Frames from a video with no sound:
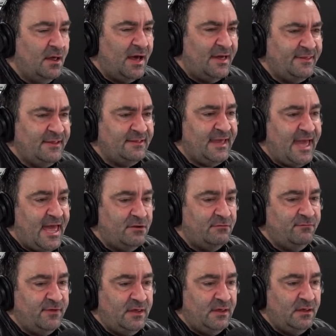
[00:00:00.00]
I think the
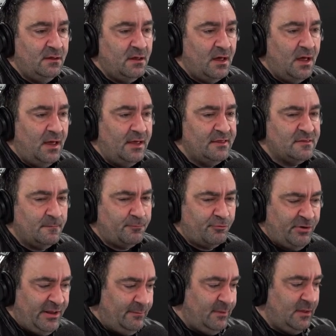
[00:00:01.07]
Envy uh, is a
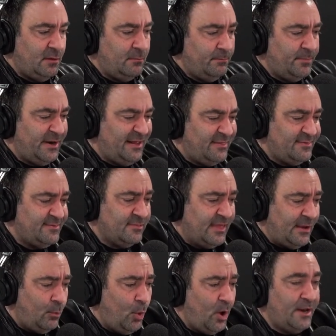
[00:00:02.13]
premium, but it's
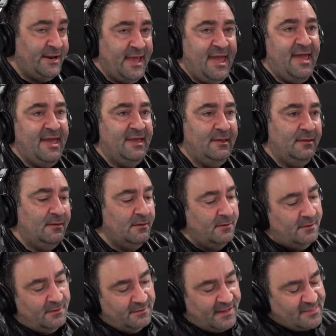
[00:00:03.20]
like one A.
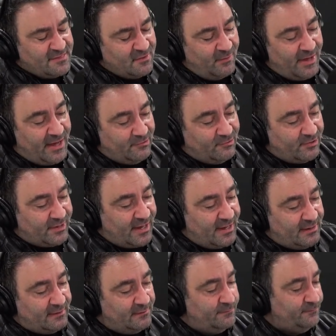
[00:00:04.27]
That's the way I look
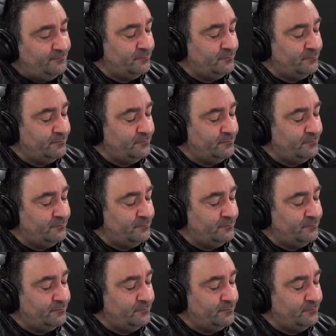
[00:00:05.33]
at it.